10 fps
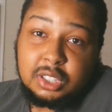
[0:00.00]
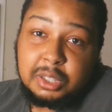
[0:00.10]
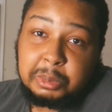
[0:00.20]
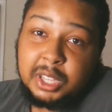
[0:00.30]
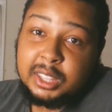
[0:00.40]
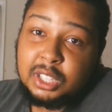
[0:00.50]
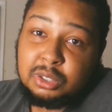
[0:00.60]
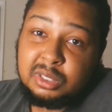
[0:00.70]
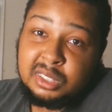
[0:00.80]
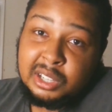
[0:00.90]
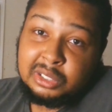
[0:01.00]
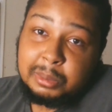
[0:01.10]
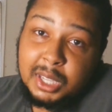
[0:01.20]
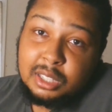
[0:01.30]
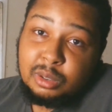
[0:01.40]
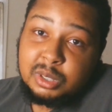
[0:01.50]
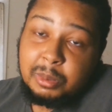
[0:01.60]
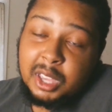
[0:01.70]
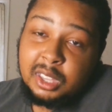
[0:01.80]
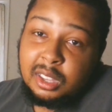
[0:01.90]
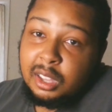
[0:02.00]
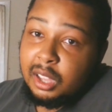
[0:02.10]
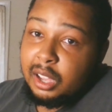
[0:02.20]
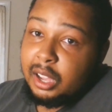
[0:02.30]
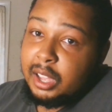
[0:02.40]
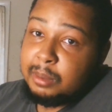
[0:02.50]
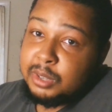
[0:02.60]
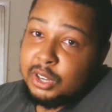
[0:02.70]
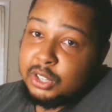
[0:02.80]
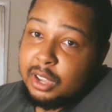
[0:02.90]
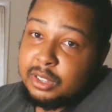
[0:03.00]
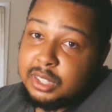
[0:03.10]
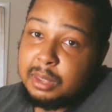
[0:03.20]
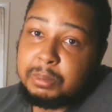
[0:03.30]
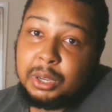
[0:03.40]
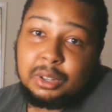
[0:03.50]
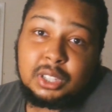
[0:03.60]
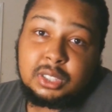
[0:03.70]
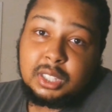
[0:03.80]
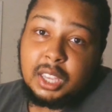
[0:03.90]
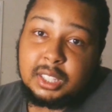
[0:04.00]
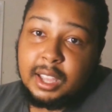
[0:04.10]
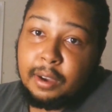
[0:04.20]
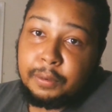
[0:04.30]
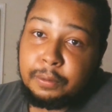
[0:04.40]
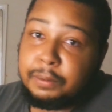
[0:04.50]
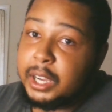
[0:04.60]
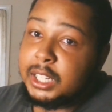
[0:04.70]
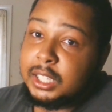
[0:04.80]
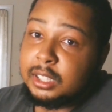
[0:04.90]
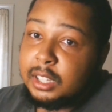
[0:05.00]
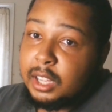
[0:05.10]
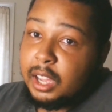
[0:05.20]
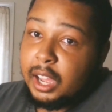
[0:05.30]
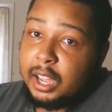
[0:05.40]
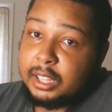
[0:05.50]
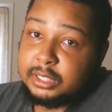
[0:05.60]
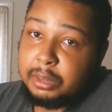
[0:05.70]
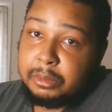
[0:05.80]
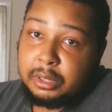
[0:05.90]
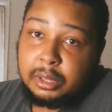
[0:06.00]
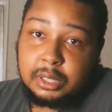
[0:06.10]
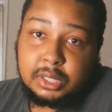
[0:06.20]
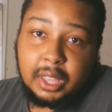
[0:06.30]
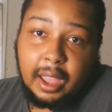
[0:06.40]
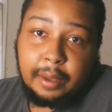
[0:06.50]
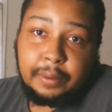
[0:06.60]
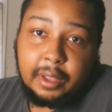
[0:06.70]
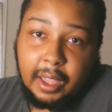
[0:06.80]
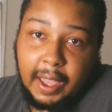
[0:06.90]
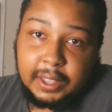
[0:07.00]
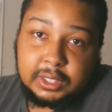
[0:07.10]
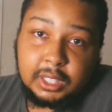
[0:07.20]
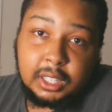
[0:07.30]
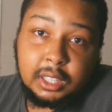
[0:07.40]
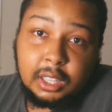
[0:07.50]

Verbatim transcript: upset that she was essentially being used to make MJ jealous. And then Peter gets kicked out for fighting some of the staff at the